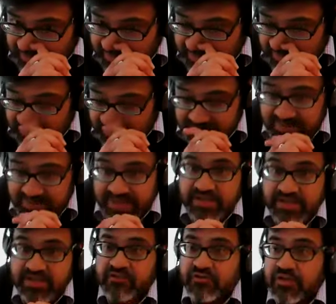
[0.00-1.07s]
certain
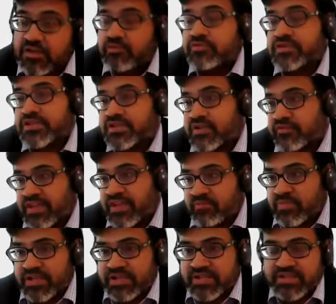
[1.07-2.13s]
secondary uses of
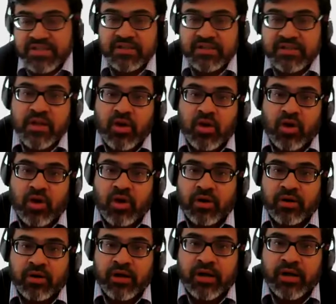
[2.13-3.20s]
that medicine,
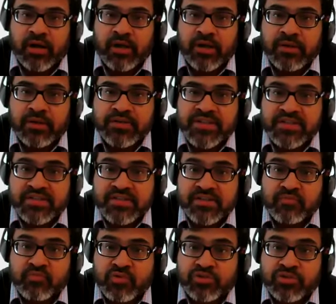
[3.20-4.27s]
or
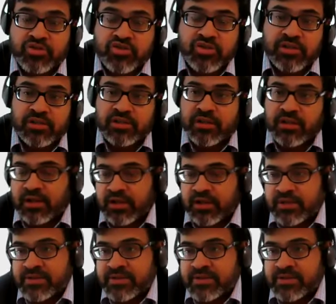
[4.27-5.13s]
certain potential